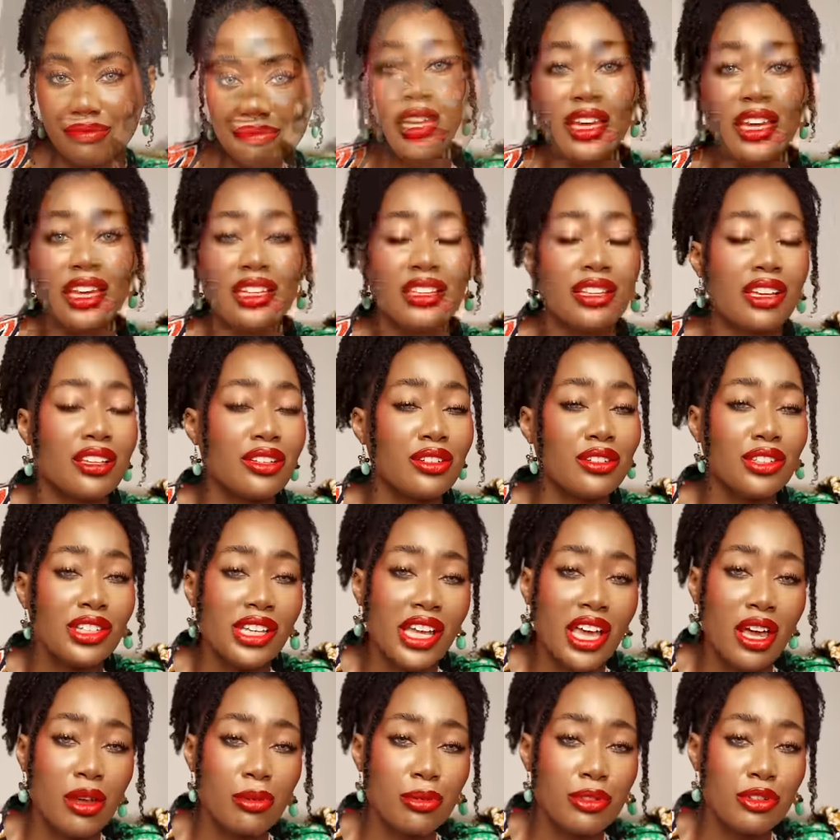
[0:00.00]
It not only
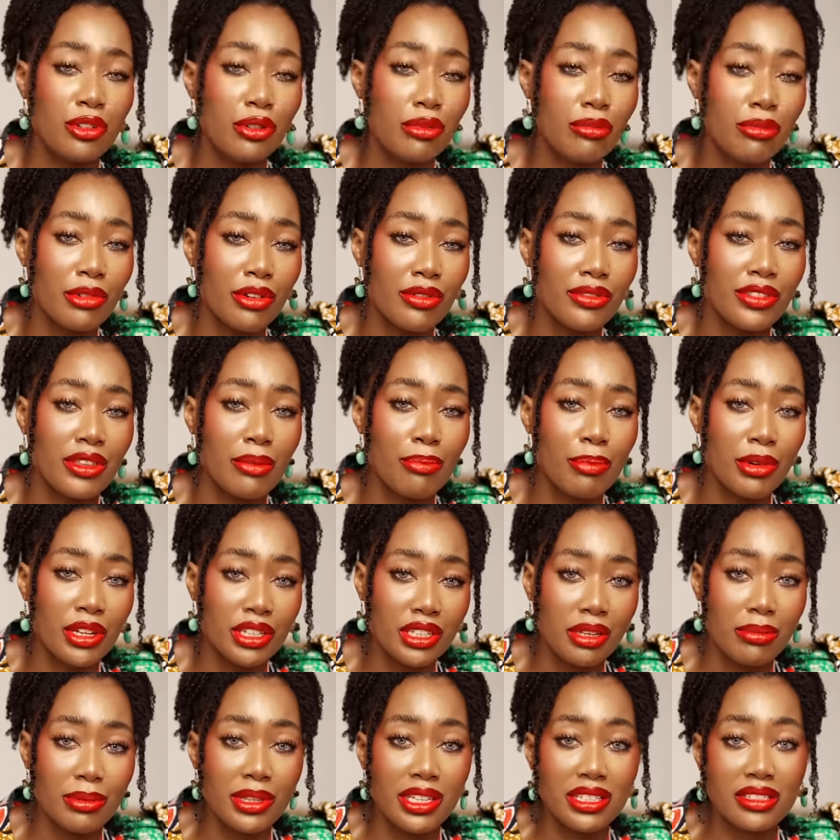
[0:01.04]
helps to remove the
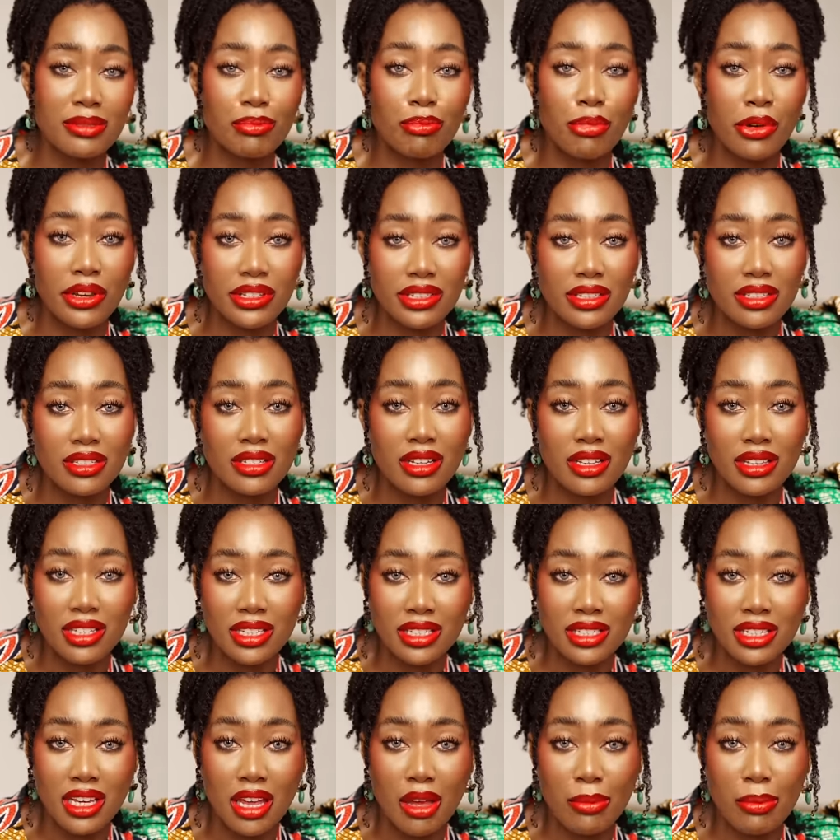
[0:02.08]
buildup that's present on the
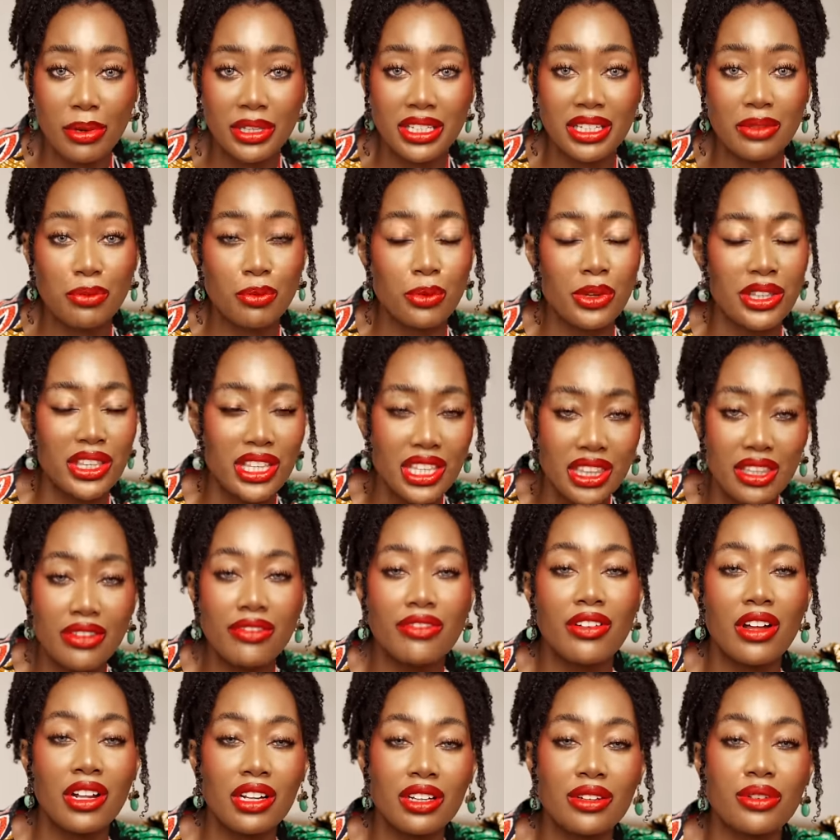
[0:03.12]
scalp and within the
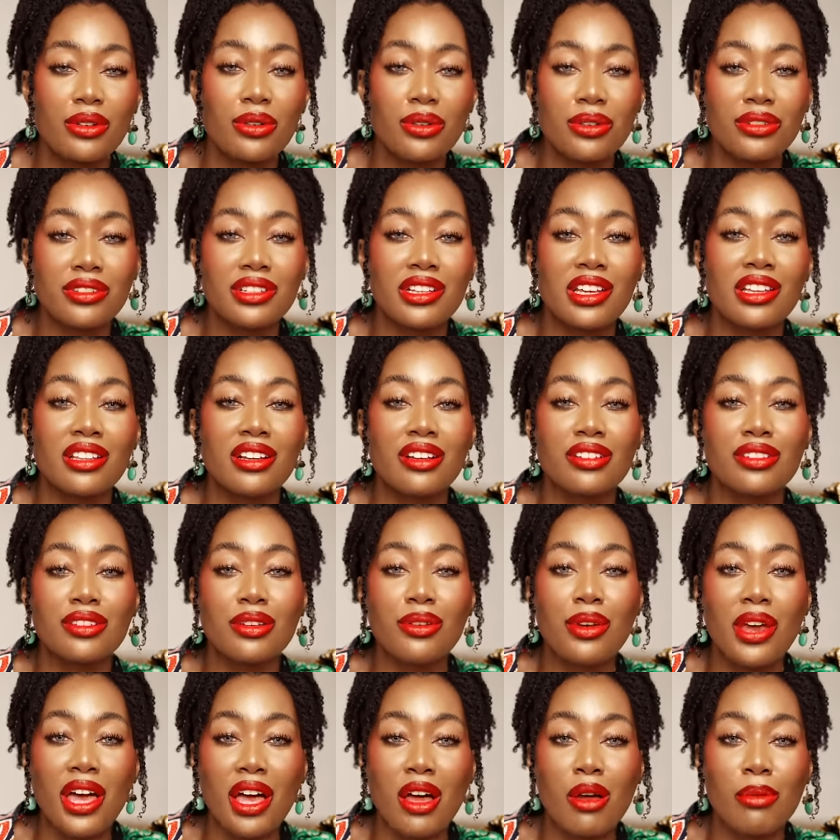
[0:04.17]
follicles, it also
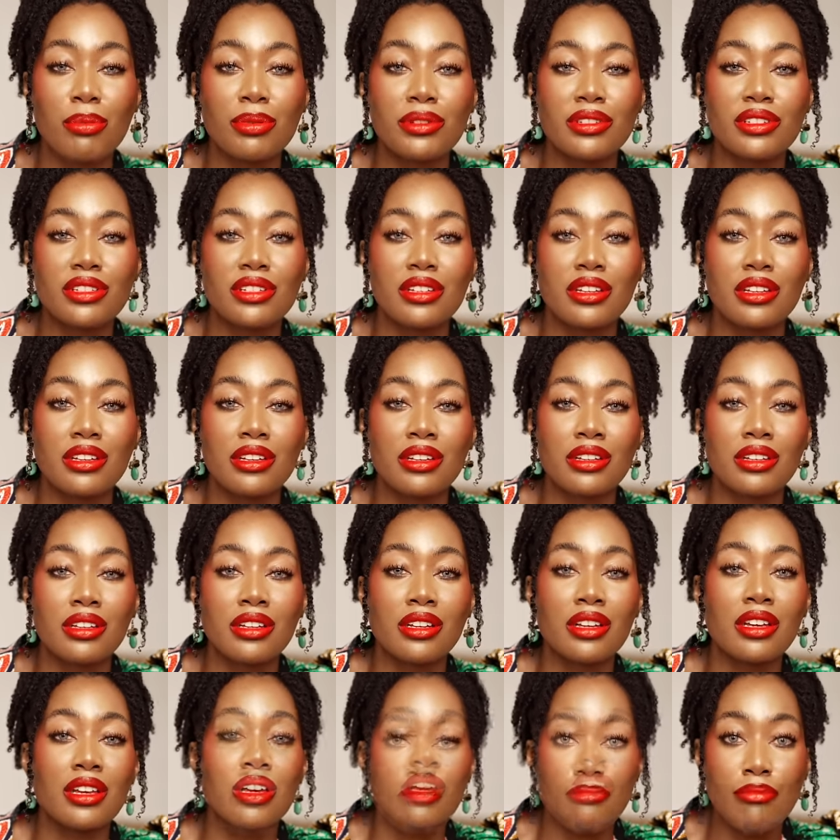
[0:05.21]
helps to
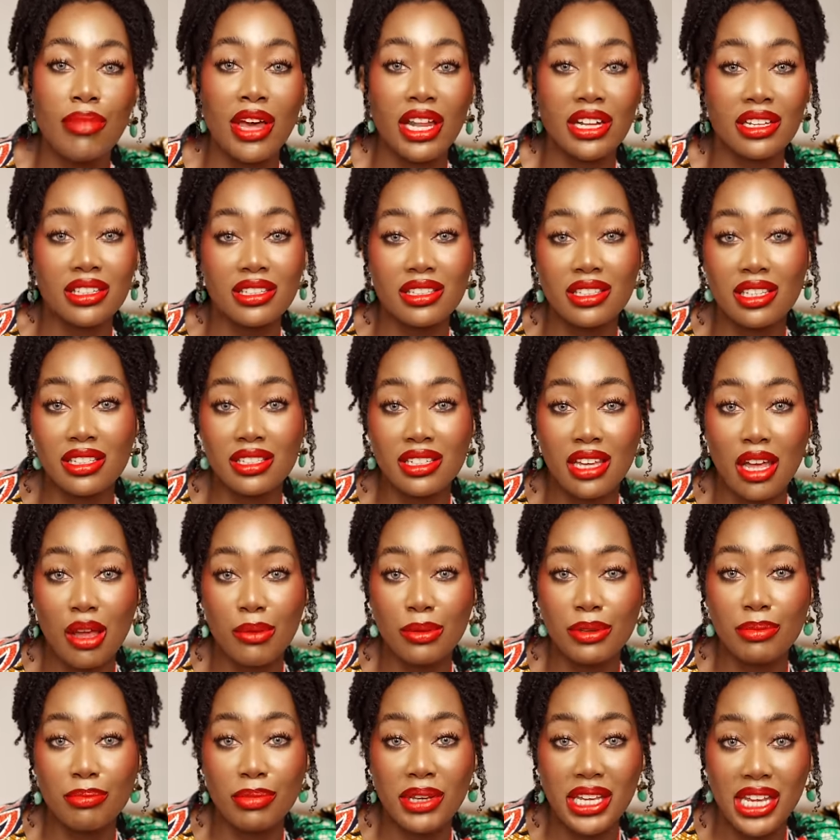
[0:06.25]
balance the
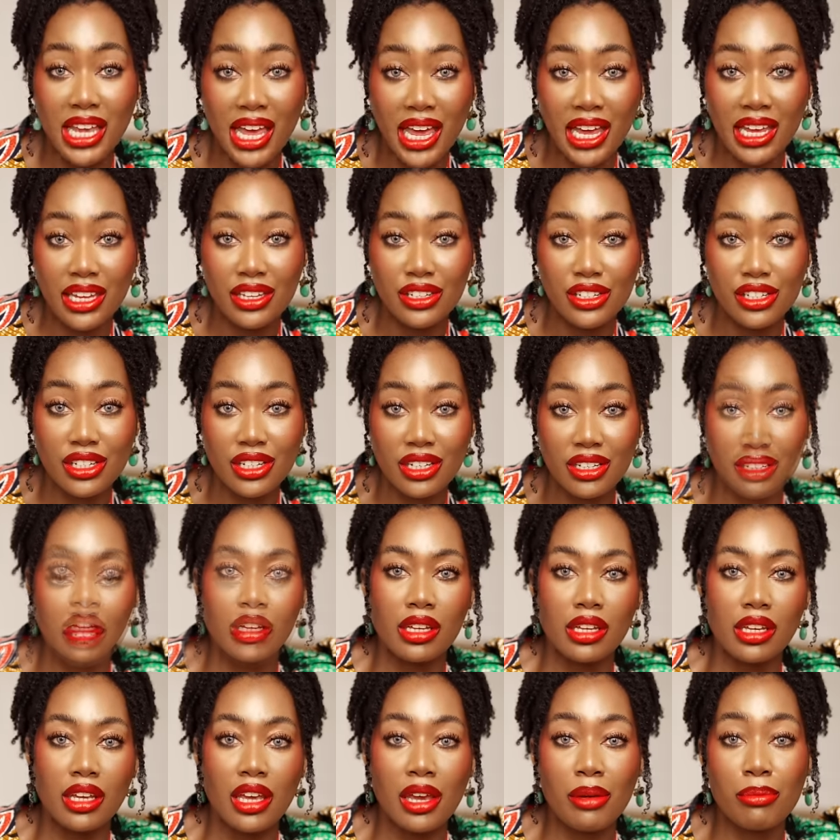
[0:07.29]
scalp's pH,
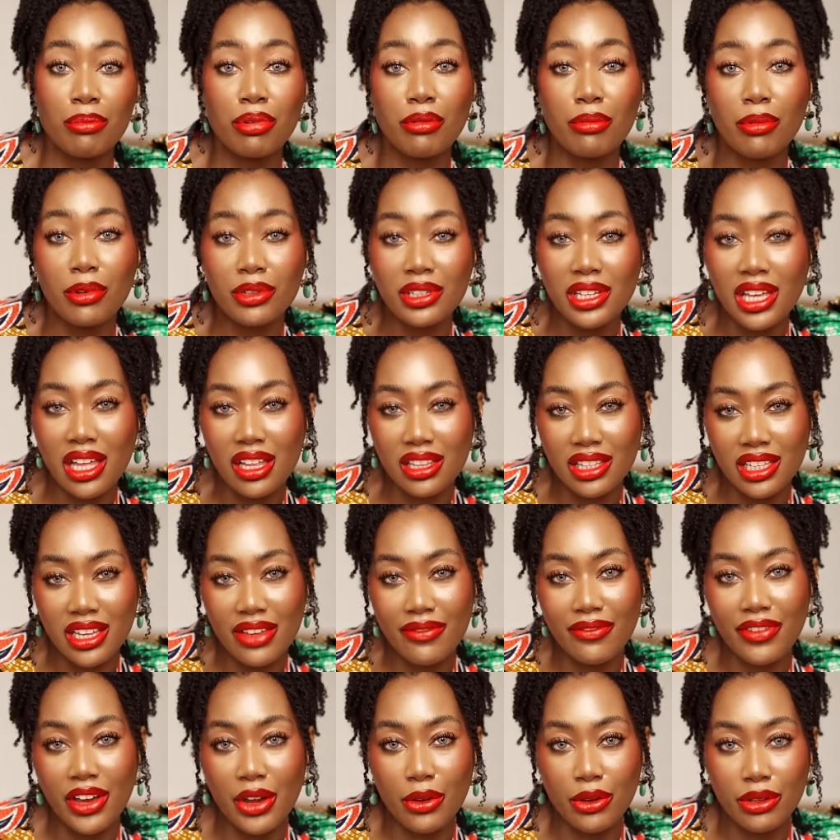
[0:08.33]
and promote a healthy
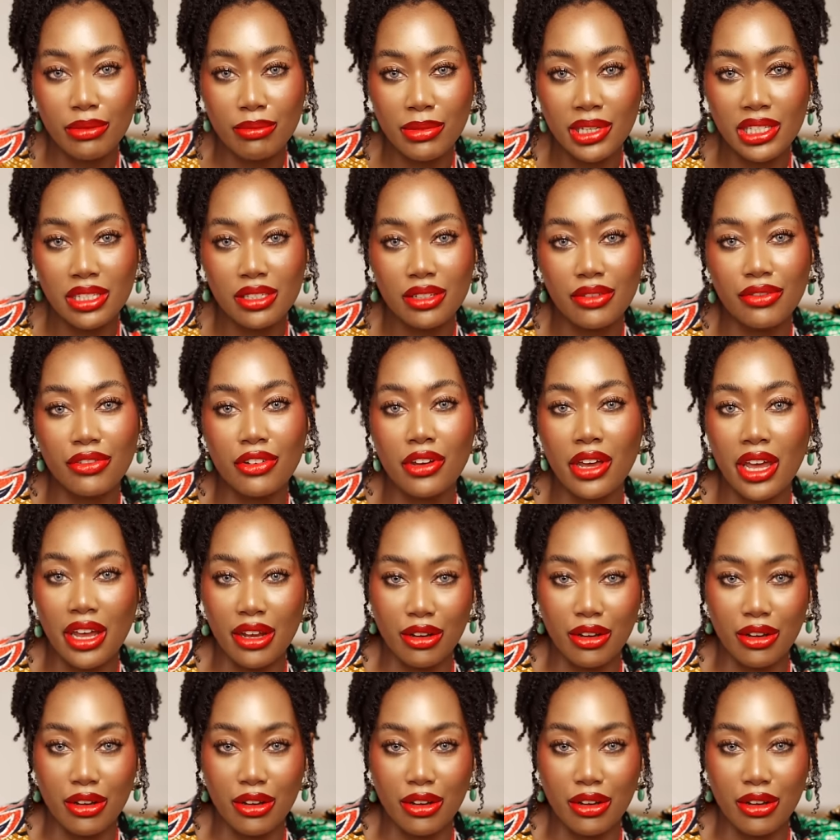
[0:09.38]
environment for hair